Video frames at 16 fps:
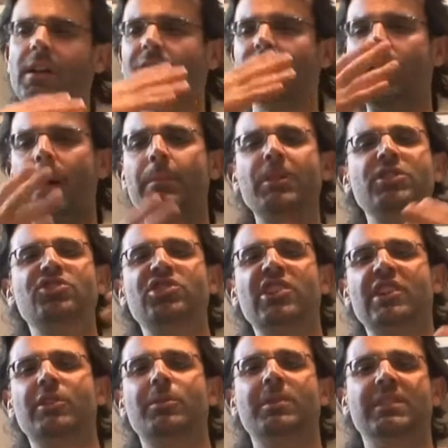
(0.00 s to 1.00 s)
I'm a
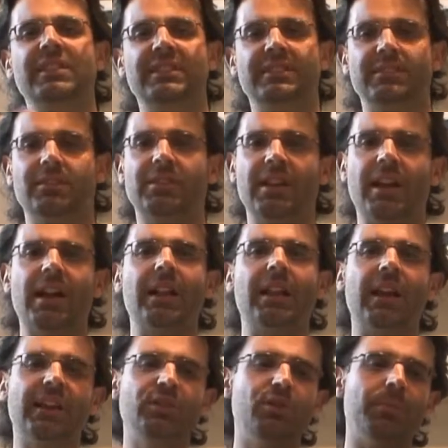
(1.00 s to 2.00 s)
generalist, okay? I
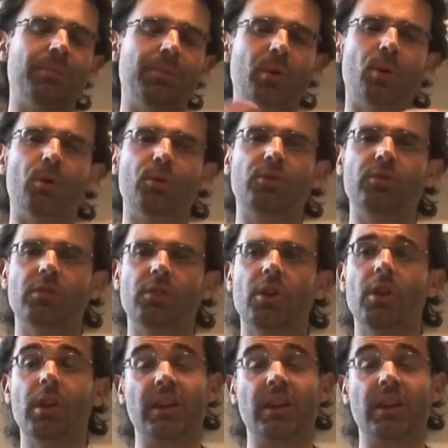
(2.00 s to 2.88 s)
like to post.